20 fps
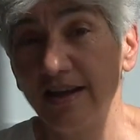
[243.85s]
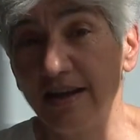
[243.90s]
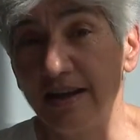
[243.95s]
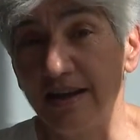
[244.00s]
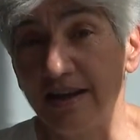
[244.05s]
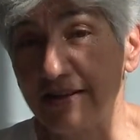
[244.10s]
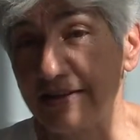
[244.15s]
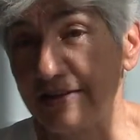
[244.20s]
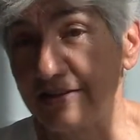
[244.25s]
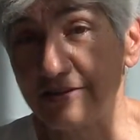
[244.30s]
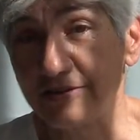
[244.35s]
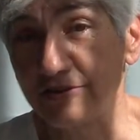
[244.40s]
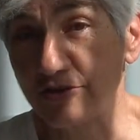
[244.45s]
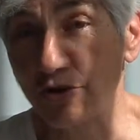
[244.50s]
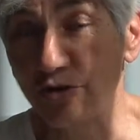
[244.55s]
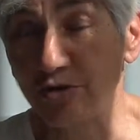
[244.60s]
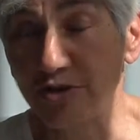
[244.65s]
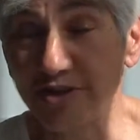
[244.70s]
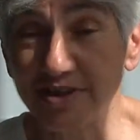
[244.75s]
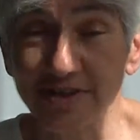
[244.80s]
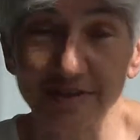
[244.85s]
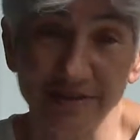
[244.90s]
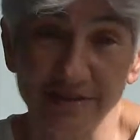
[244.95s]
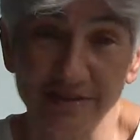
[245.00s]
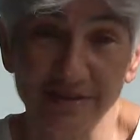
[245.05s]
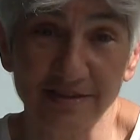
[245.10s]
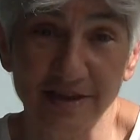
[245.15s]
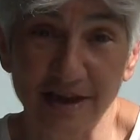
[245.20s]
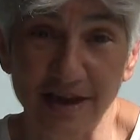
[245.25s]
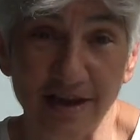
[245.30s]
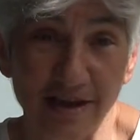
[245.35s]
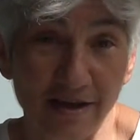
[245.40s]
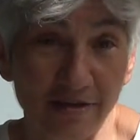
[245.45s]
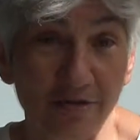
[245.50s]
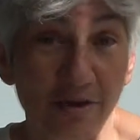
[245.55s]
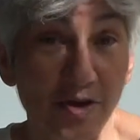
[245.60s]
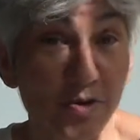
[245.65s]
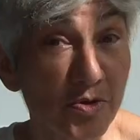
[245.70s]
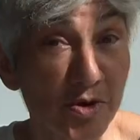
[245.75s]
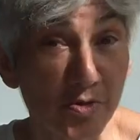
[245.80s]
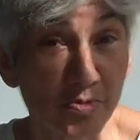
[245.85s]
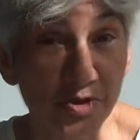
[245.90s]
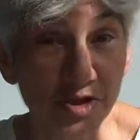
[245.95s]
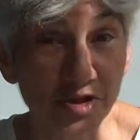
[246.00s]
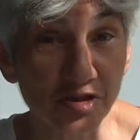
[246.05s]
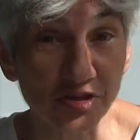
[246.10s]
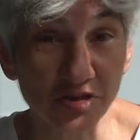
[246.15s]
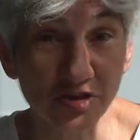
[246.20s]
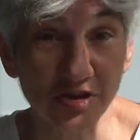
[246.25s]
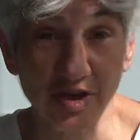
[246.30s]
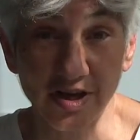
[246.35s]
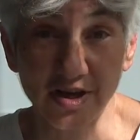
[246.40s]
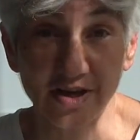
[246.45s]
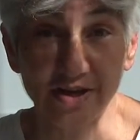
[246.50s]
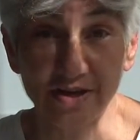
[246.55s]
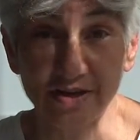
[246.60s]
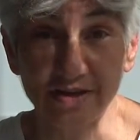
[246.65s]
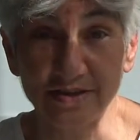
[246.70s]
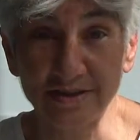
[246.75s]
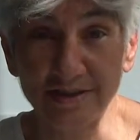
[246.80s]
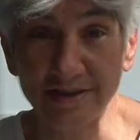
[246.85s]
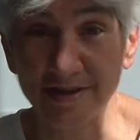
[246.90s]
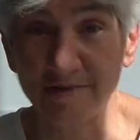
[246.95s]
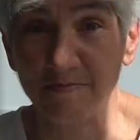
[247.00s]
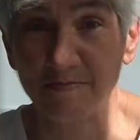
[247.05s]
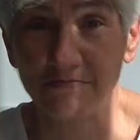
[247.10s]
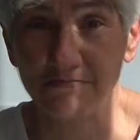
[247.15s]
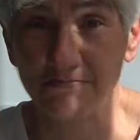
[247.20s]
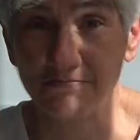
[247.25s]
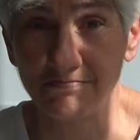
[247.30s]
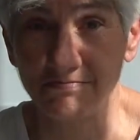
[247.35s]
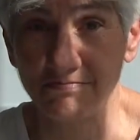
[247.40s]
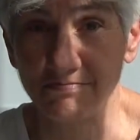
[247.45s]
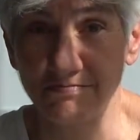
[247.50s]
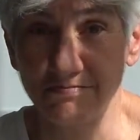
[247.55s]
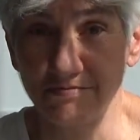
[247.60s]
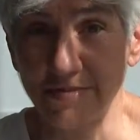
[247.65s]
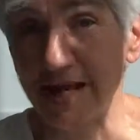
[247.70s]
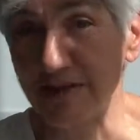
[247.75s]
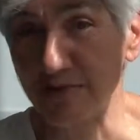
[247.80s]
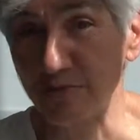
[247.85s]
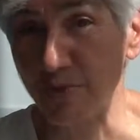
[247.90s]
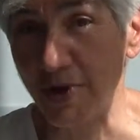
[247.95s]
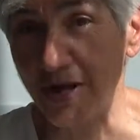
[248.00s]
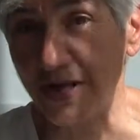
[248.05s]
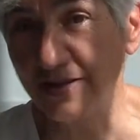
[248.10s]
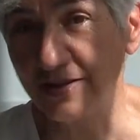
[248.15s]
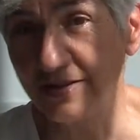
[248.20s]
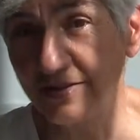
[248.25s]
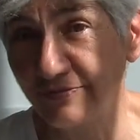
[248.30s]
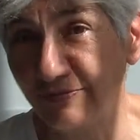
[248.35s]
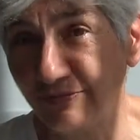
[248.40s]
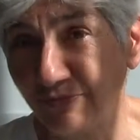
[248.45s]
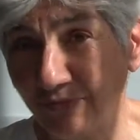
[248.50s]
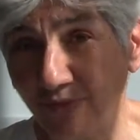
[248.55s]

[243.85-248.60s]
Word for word: And so this is a very rich scene as well.